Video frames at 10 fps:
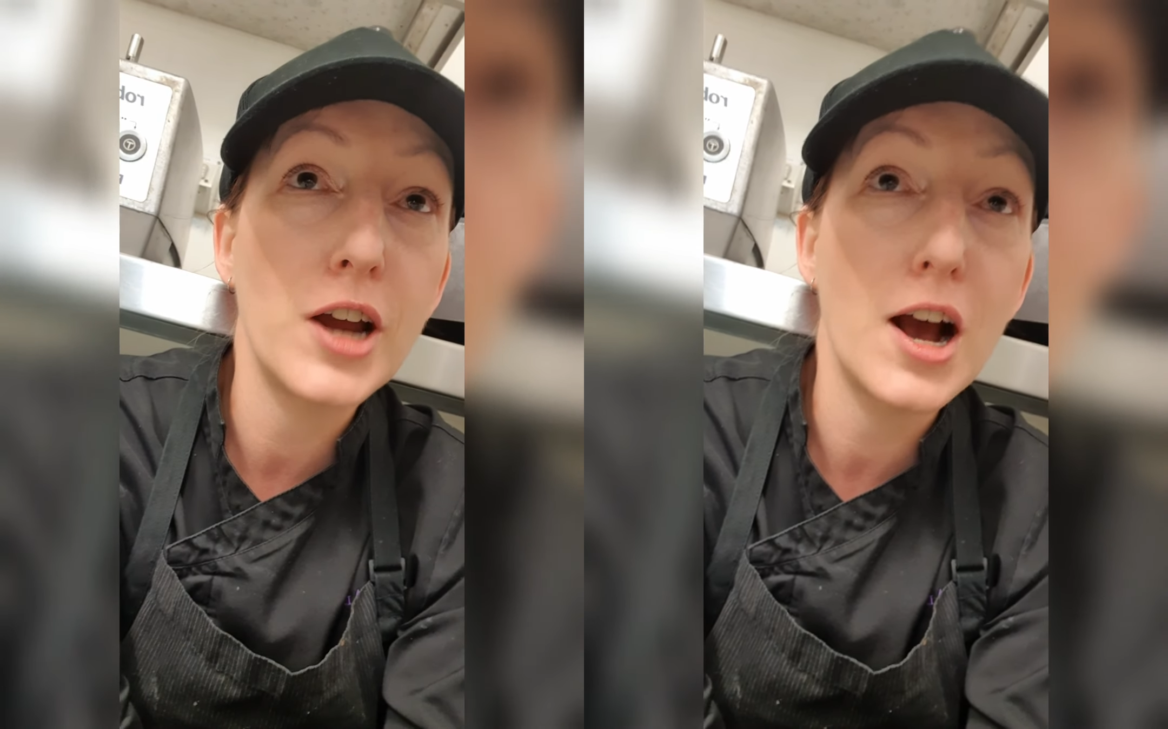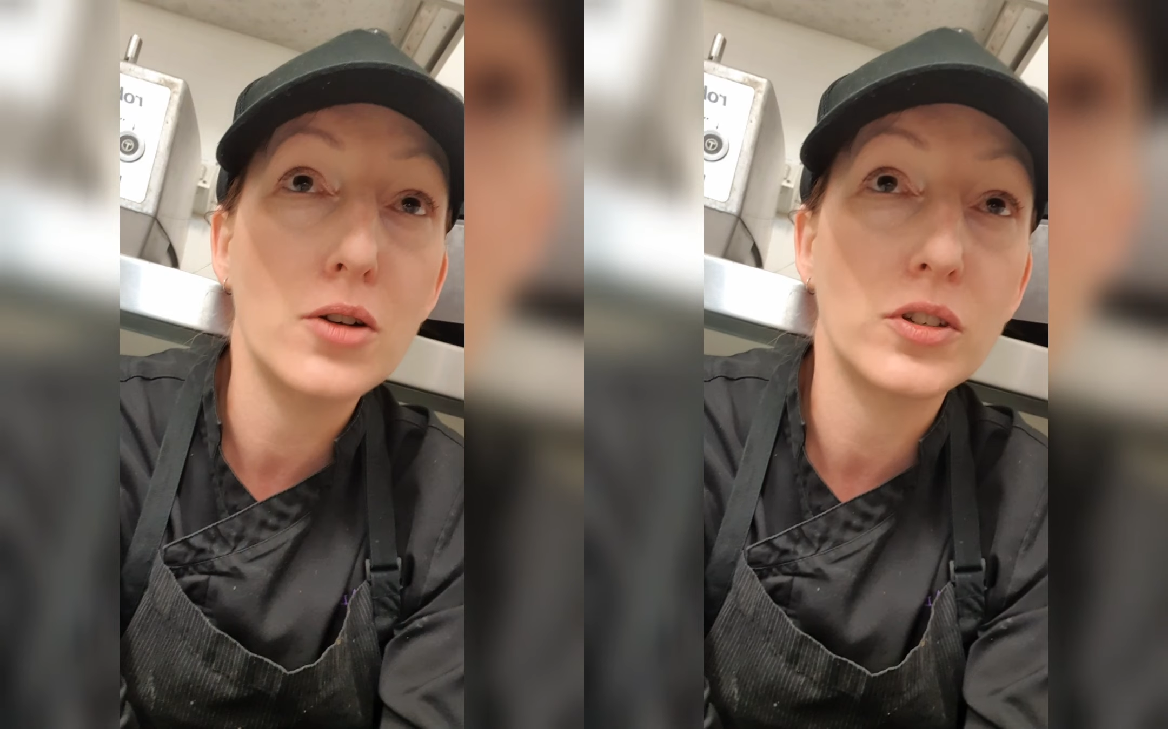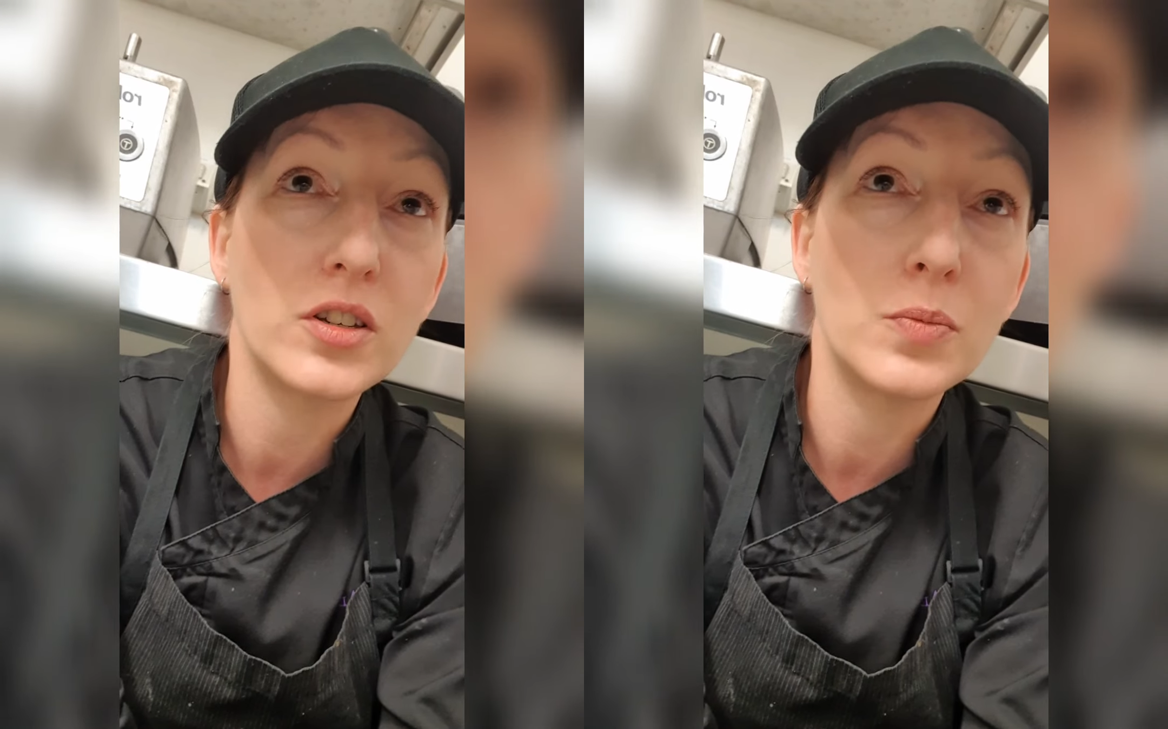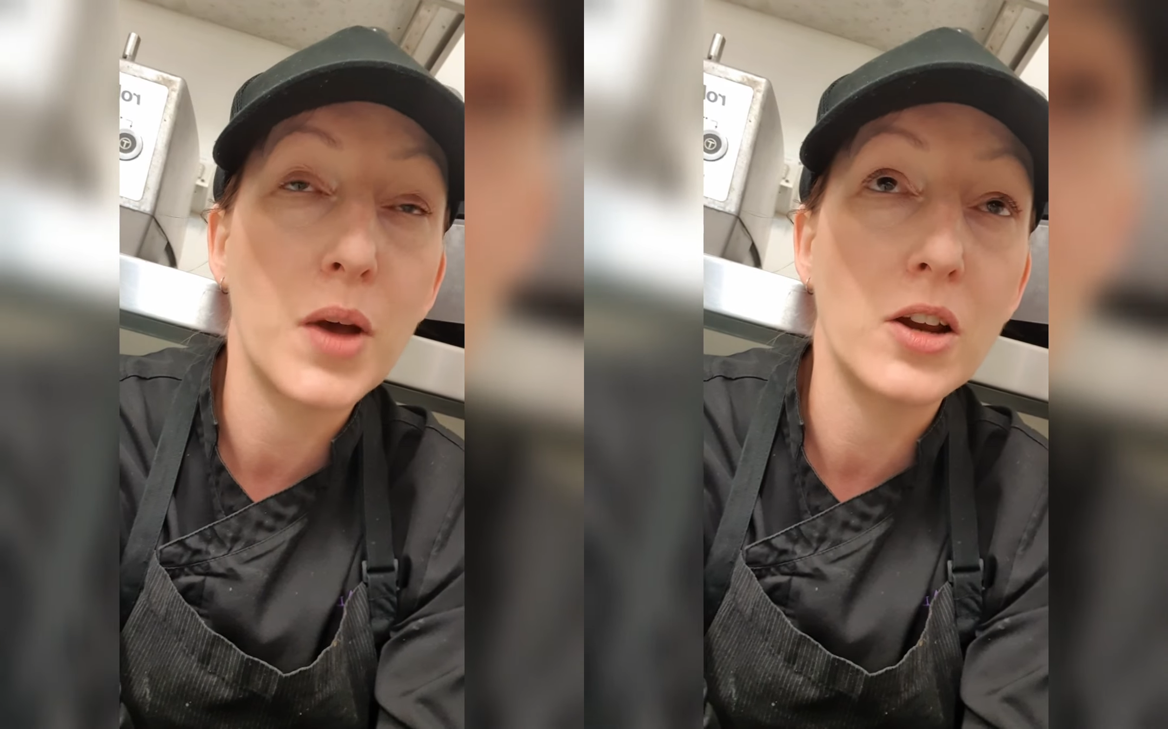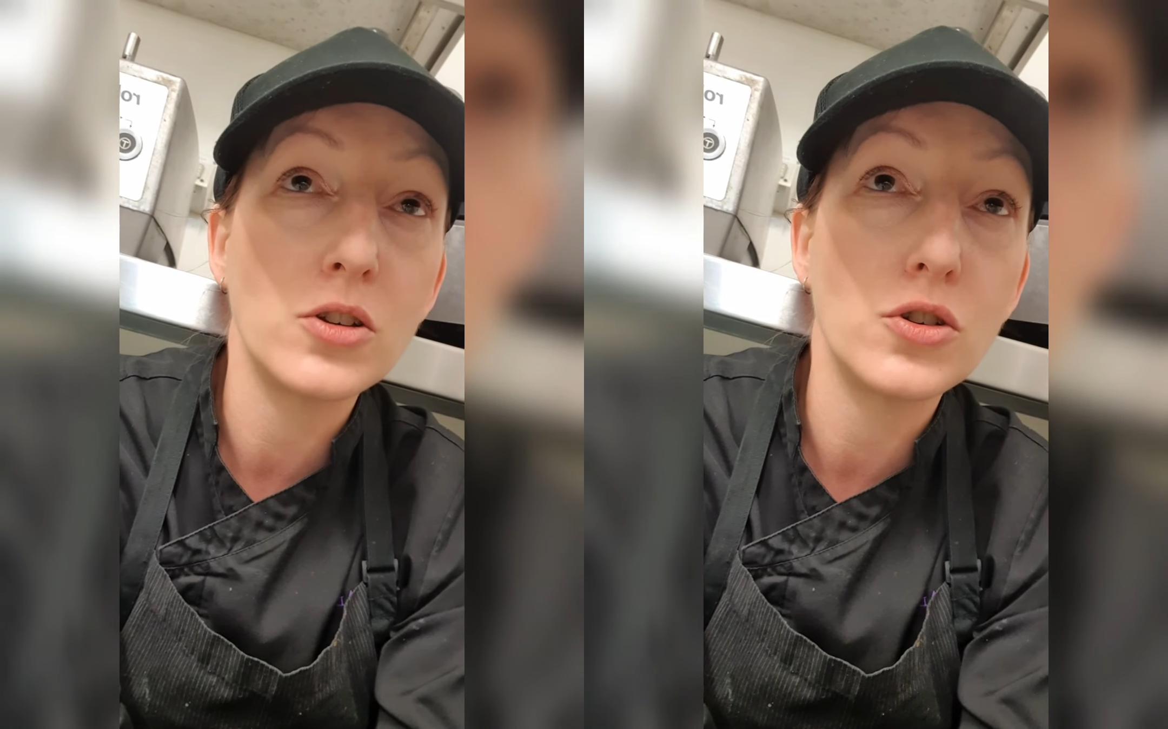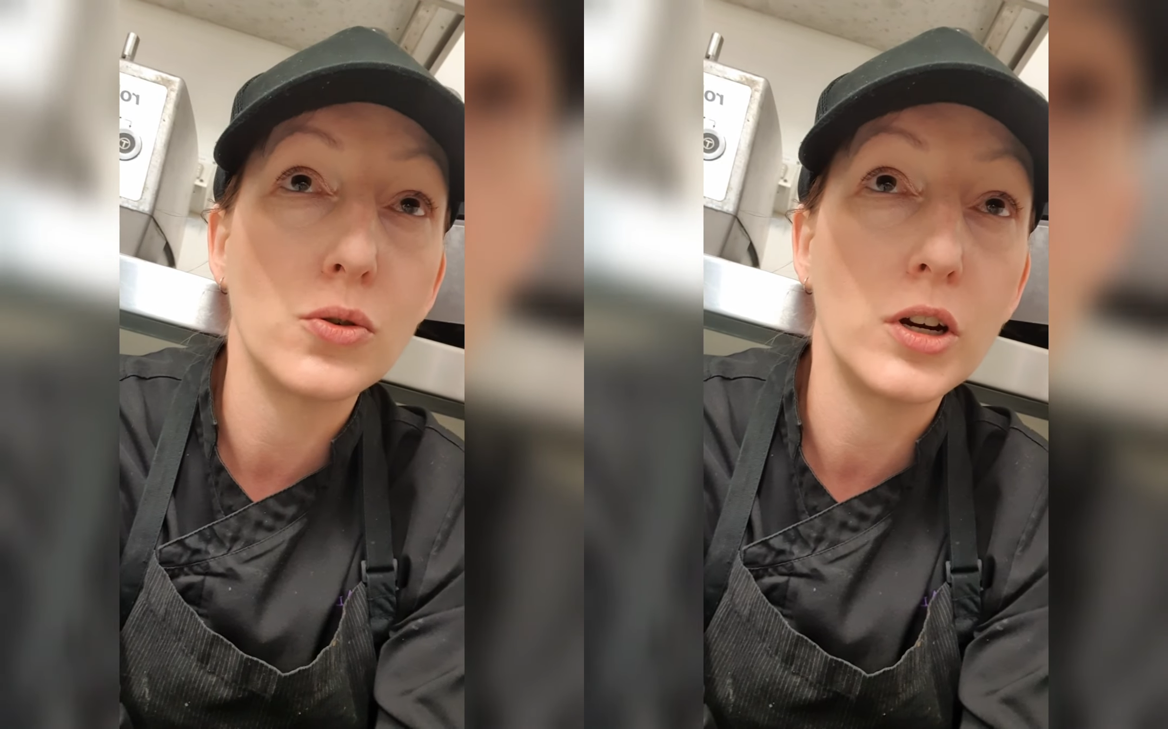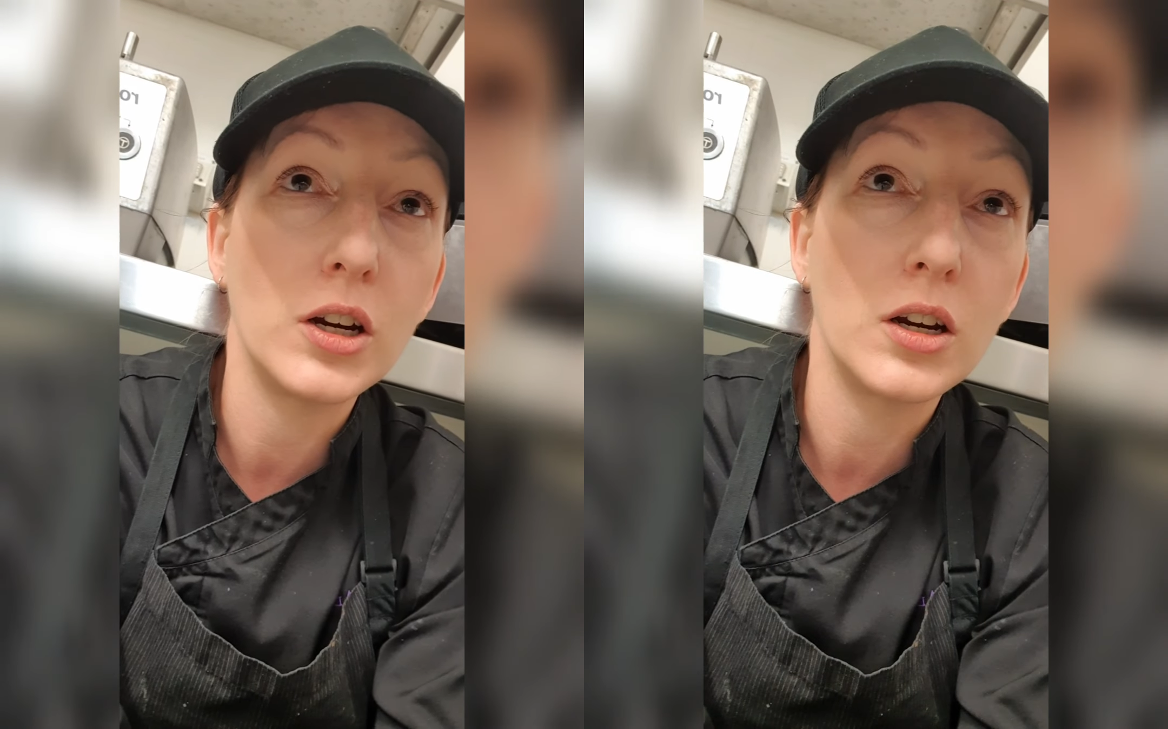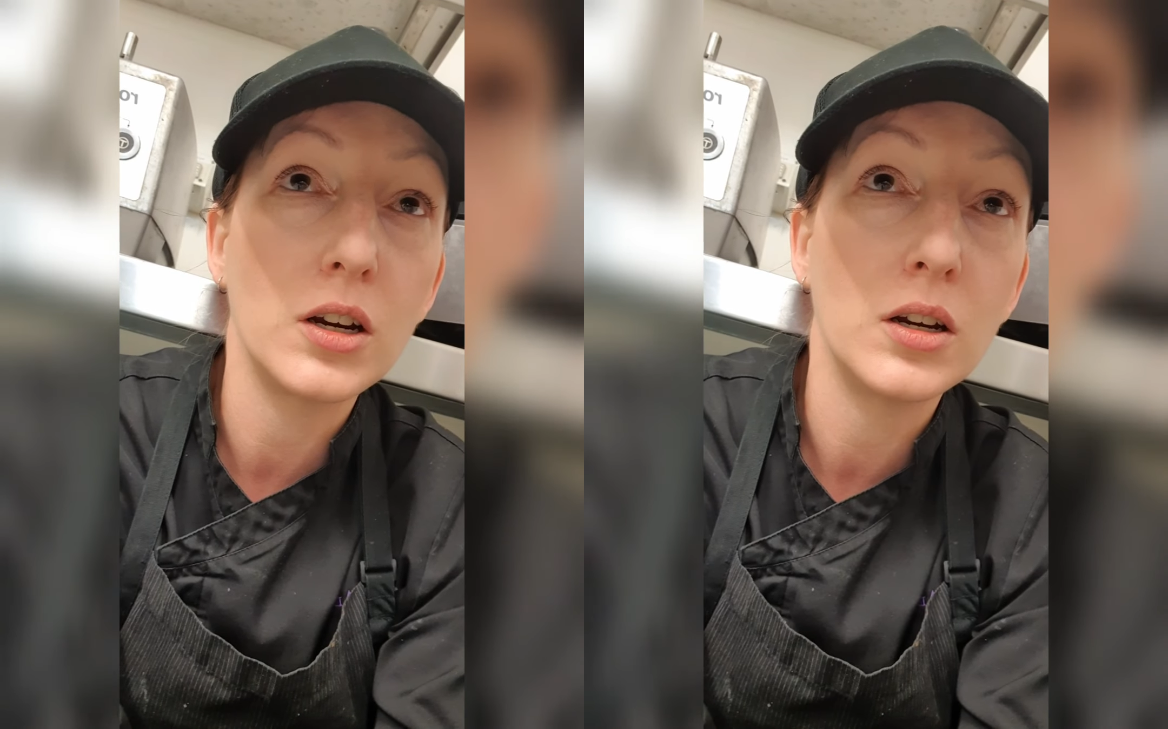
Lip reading: hours is spent doing